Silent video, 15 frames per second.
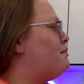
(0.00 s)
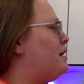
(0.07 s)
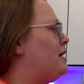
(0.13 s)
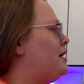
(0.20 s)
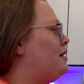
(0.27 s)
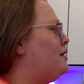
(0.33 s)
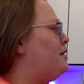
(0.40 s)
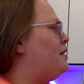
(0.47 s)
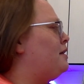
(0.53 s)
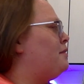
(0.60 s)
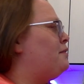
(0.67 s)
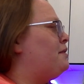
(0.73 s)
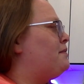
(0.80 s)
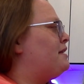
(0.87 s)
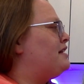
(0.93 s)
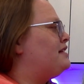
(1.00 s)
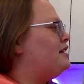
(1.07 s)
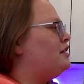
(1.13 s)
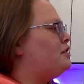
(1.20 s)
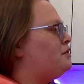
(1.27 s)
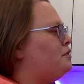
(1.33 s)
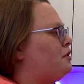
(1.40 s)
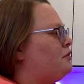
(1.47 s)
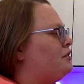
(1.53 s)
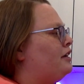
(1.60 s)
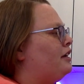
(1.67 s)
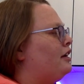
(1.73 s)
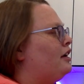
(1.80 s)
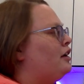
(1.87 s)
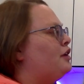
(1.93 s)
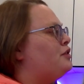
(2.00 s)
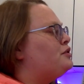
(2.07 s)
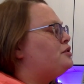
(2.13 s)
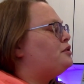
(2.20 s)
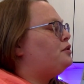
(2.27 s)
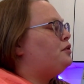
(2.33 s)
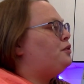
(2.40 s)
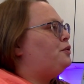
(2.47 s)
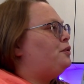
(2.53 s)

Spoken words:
maybe my stairs won't squeak.